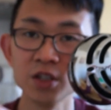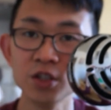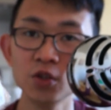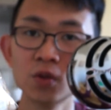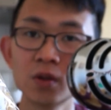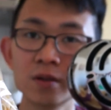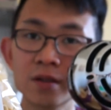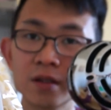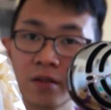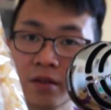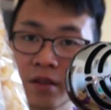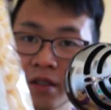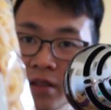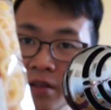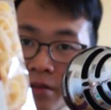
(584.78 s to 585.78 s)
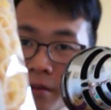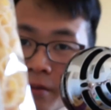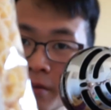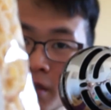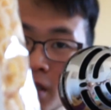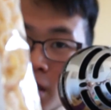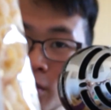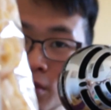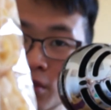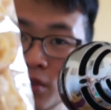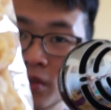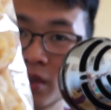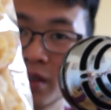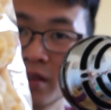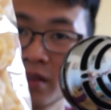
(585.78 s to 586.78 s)
URL here. I'm not
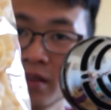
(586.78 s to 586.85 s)
sure if you can